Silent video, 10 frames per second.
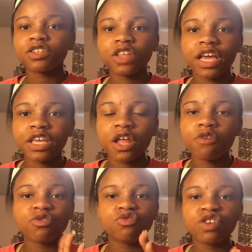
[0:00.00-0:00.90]
Like, you know,
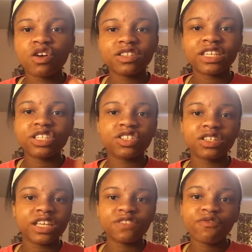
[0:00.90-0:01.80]
you don't, since
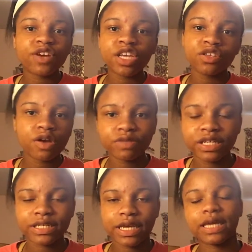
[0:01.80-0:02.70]
it's free, you don't need
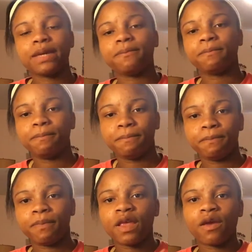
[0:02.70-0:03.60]
a ticket.
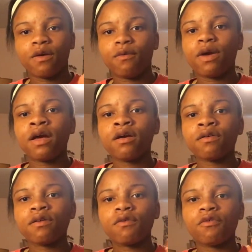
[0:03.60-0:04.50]

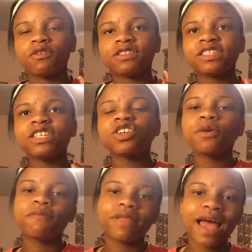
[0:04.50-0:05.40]
Well, since
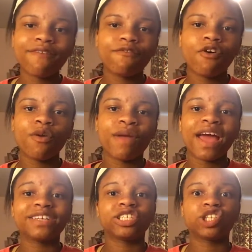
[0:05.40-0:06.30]
her platform
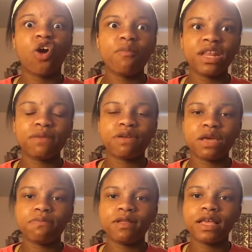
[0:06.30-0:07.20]
has so many
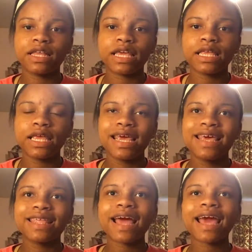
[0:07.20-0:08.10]
people in it,
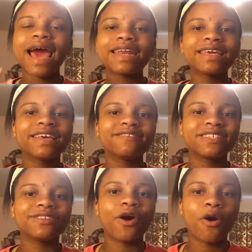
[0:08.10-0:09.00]
that kind of gives
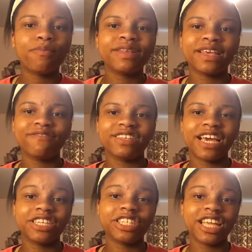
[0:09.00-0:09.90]
an open
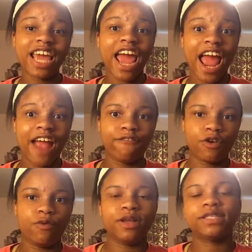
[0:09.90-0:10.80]
invitation to
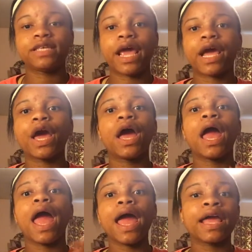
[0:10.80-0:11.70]
everyone saying,
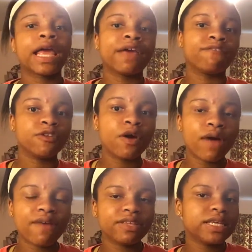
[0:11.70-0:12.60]
hey, if you don't
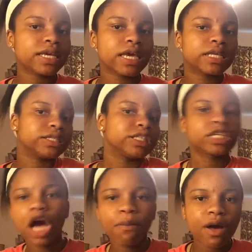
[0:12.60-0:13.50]
have a ticket, just
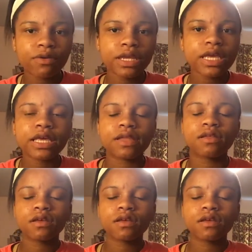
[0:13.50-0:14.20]
come on in.